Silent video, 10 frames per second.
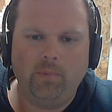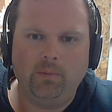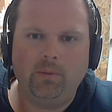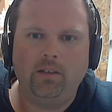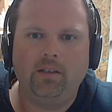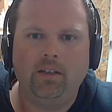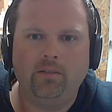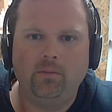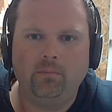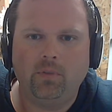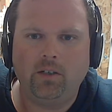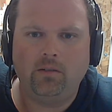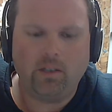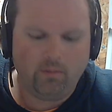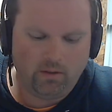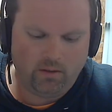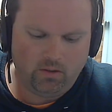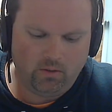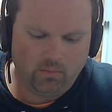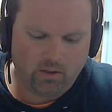I haven't played around with it
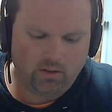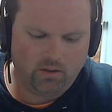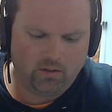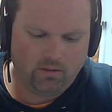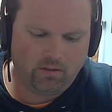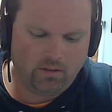too much.